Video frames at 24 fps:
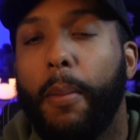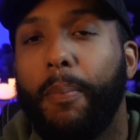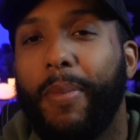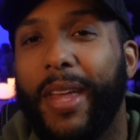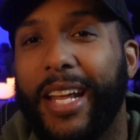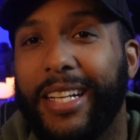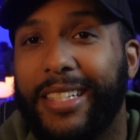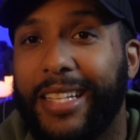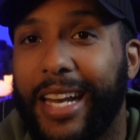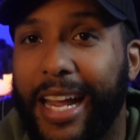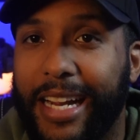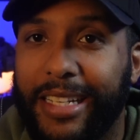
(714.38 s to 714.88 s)

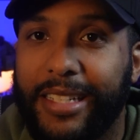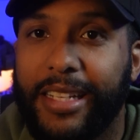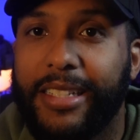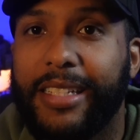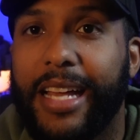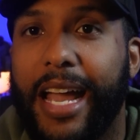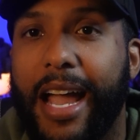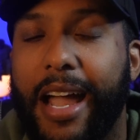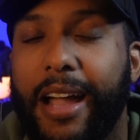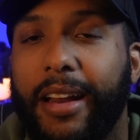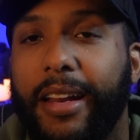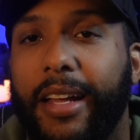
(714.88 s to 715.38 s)
In today's
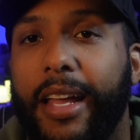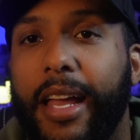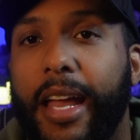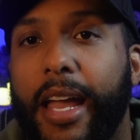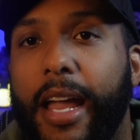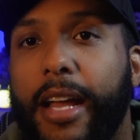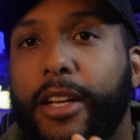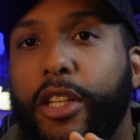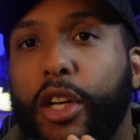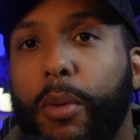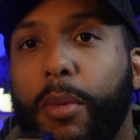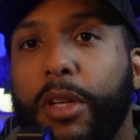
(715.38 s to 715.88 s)
society,
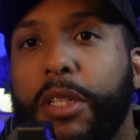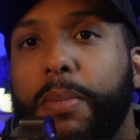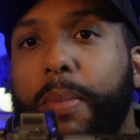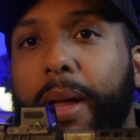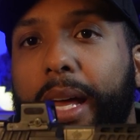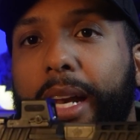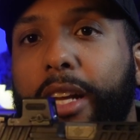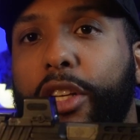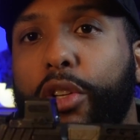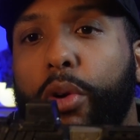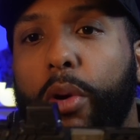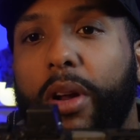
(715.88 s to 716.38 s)
it's almost
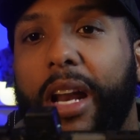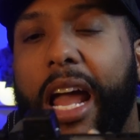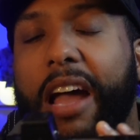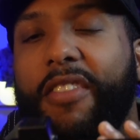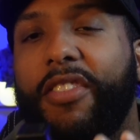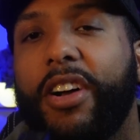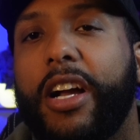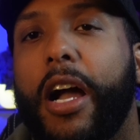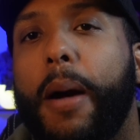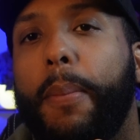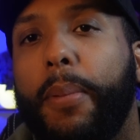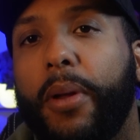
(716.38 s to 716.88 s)
mandatory to have
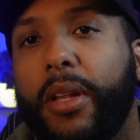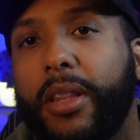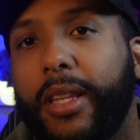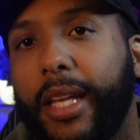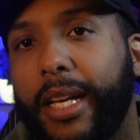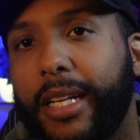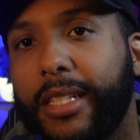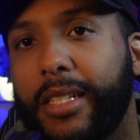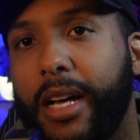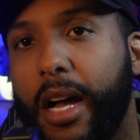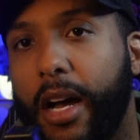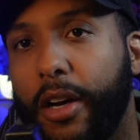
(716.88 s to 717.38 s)
a couple of
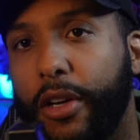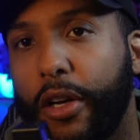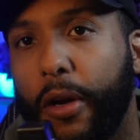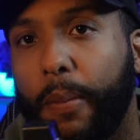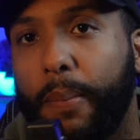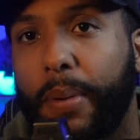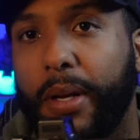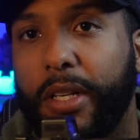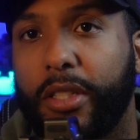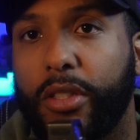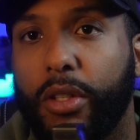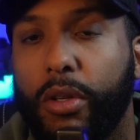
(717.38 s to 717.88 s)
things on your
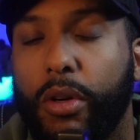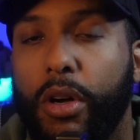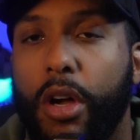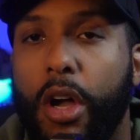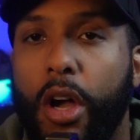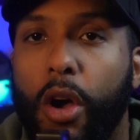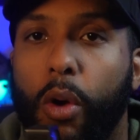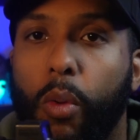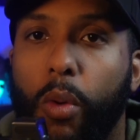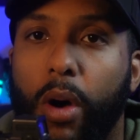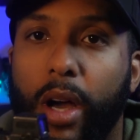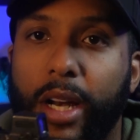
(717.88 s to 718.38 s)
pistol.
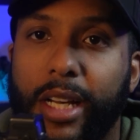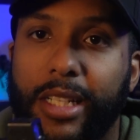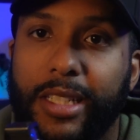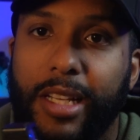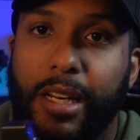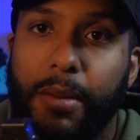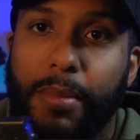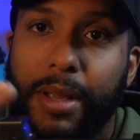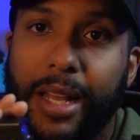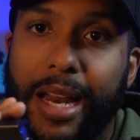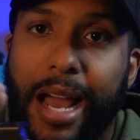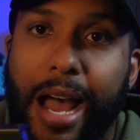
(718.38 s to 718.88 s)
One is going
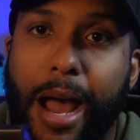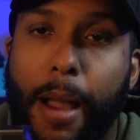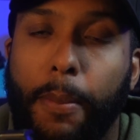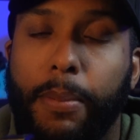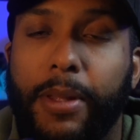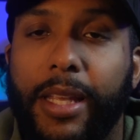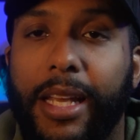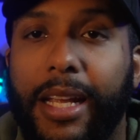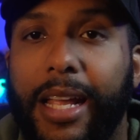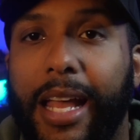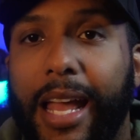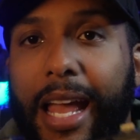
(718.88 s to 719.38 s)
to be an
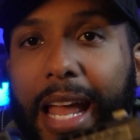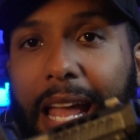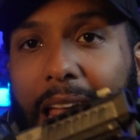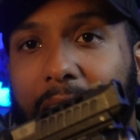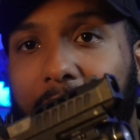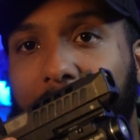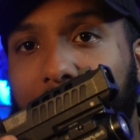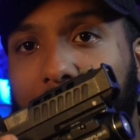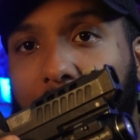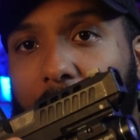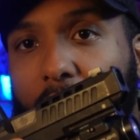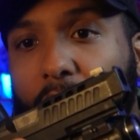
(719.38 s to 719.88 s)
optic
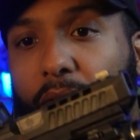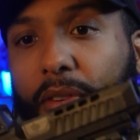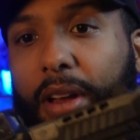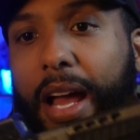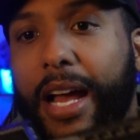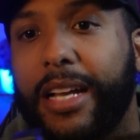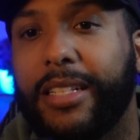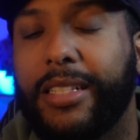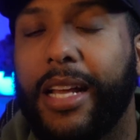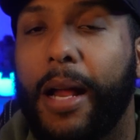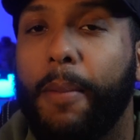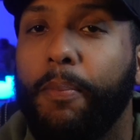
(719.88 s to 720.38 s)
and a
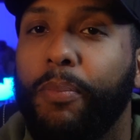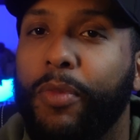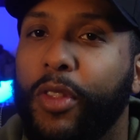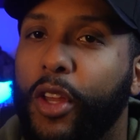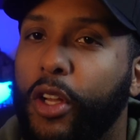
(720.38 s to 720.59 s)
flashlight.